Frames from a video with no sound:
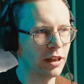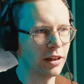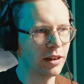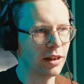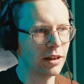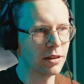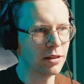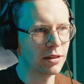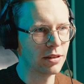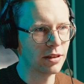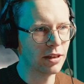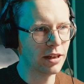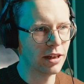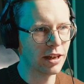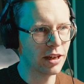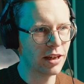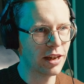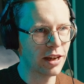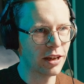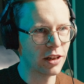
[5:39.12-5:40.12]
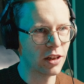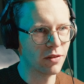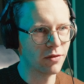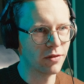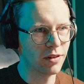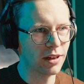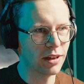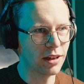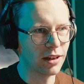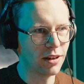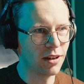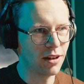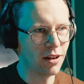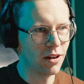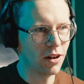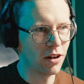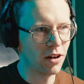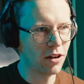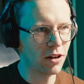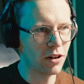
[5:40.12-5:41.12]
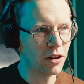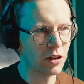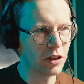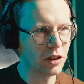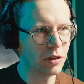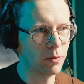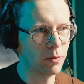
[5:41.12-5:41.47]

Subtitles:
it's kind of a harsh